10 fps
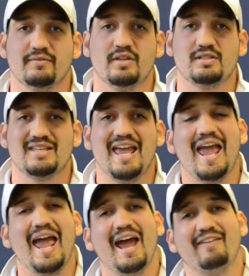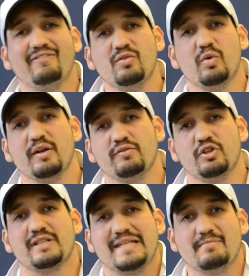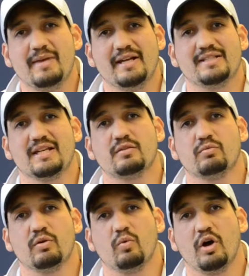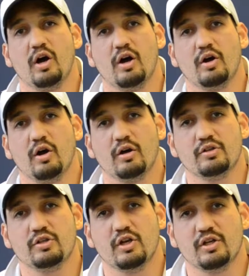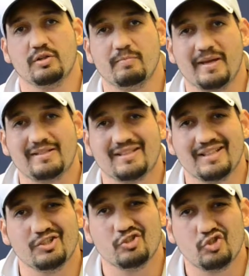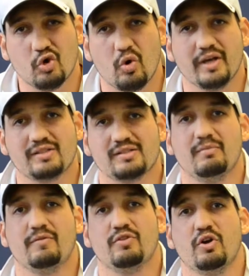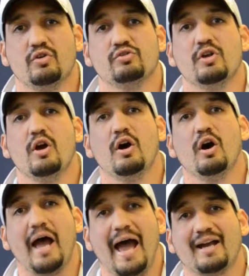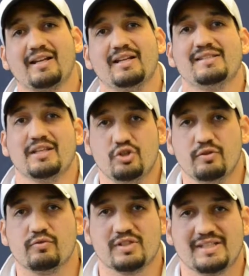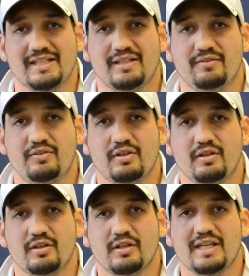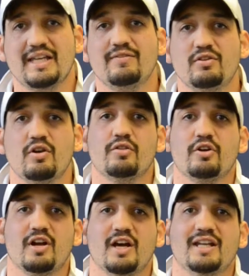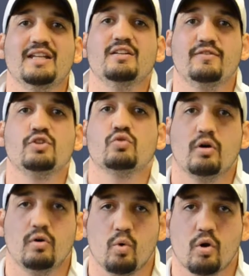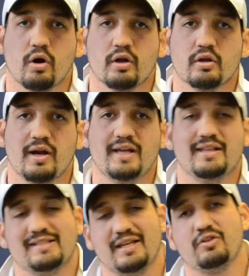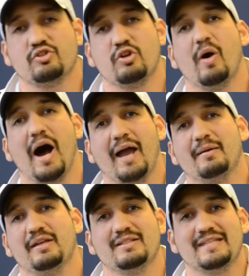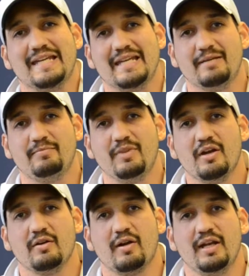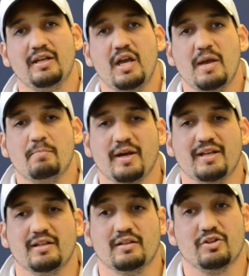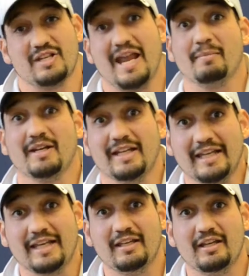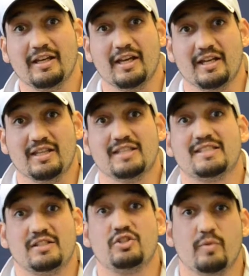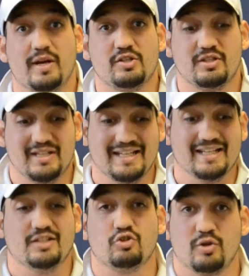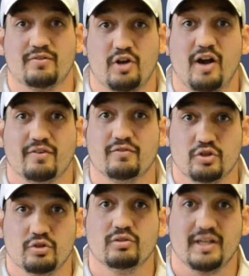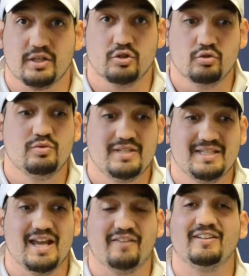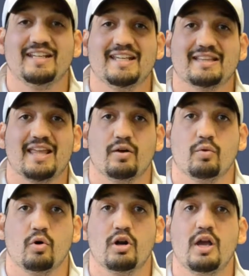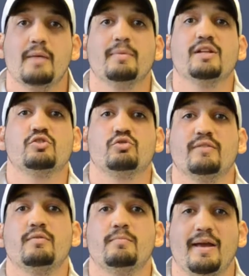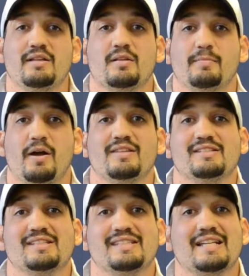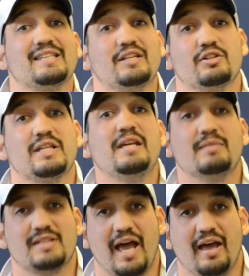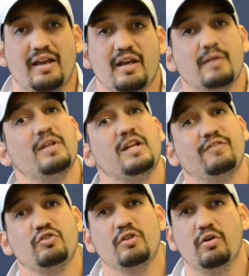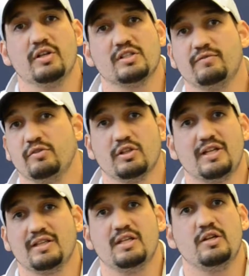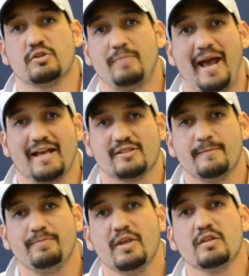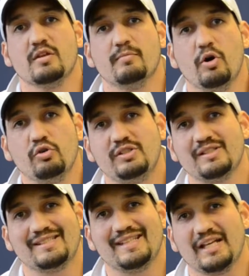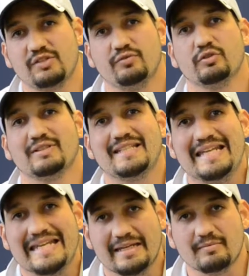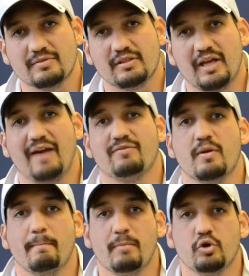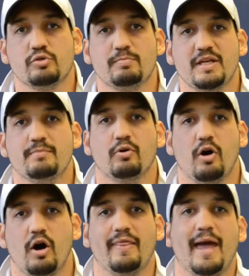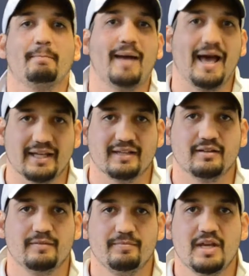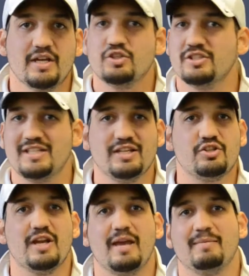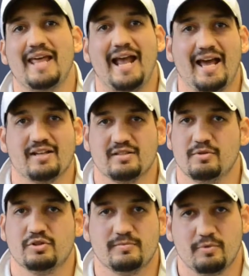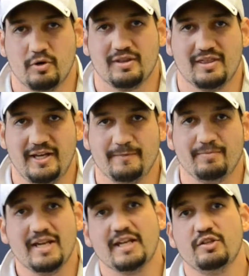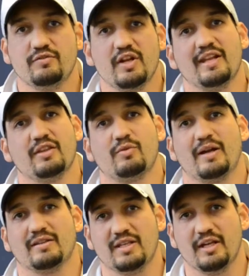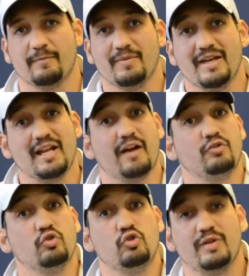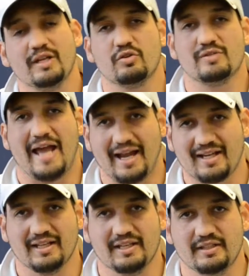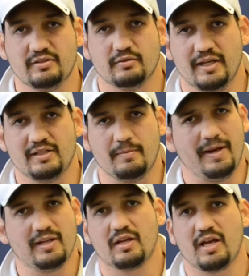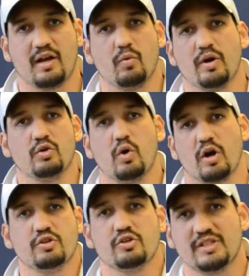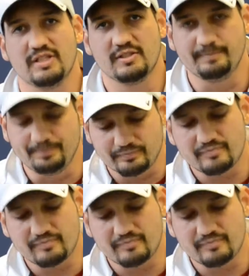this, every one of your teammates get to basically enjoy some of those accolades that you've received, even though they're an individual award, right? They say there's no I in team, right? But there's an M and an E, and in this situation, it is driven off of you. Like, you definitely get that award, but it's driven based upon the success that your team has had. And if you notice, if you look at the years past, the most successful teams have the most people on that ballot. Just to get your name in the hat is the most important thing, and you've done that throughout the year. Now, if you do get those accolades, right, depending on kind of where you are in your season,